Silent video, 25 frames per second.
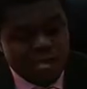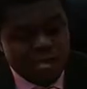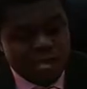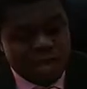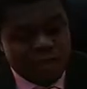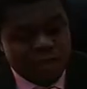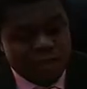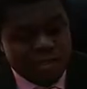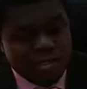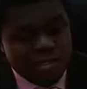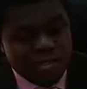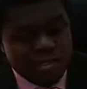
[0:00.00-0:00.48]

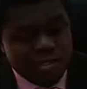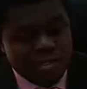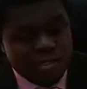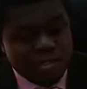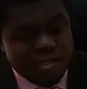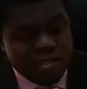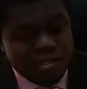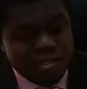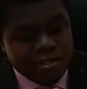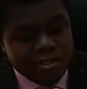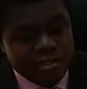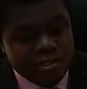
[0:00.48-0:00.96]
Definitely,
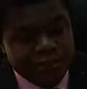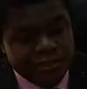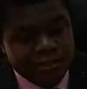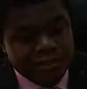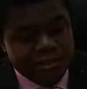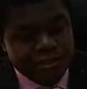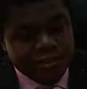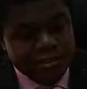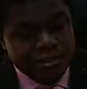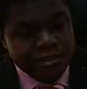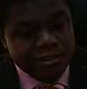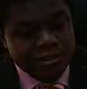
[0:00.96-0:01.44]

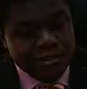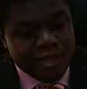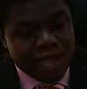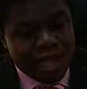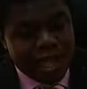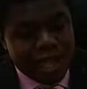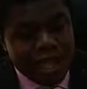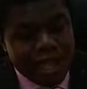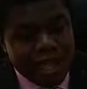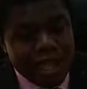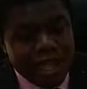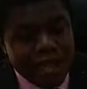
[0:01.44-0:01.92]
C4C.
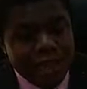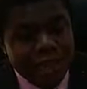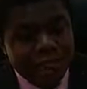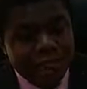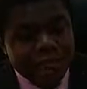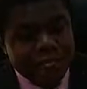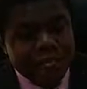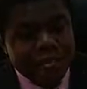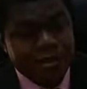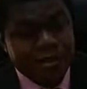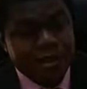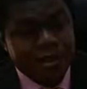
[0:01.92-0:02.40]

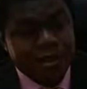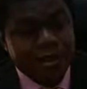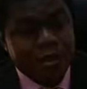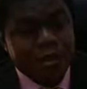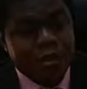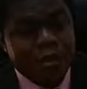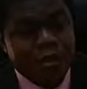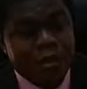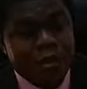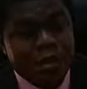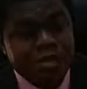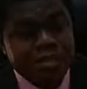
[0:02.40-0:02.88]

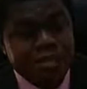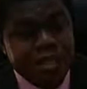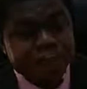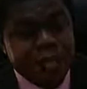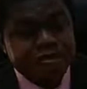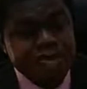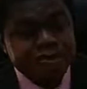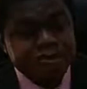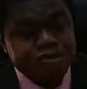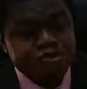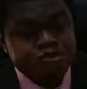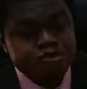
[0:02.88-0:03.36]
What is
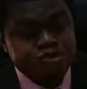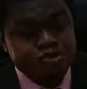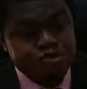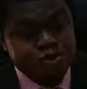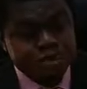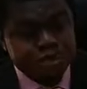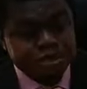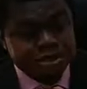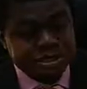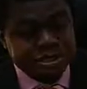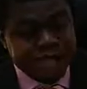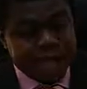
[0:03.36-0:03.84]
happening to
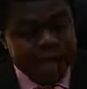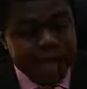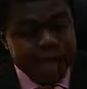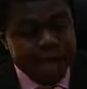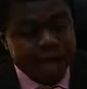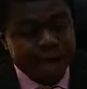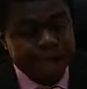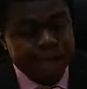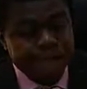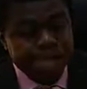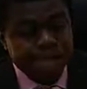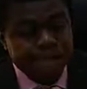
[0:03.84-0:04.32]
us
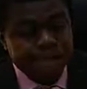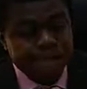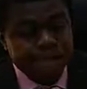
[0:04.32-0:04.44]
now